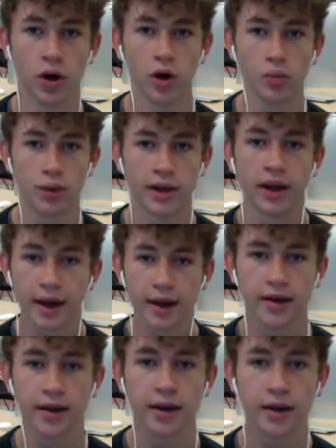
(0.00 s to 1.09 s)
open and
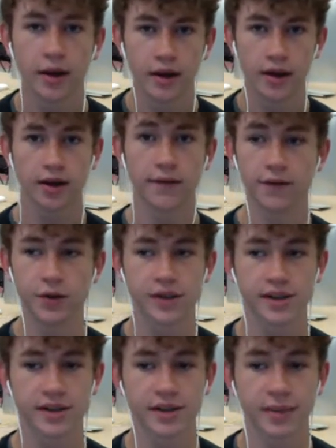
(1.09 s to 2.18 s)
confusing system.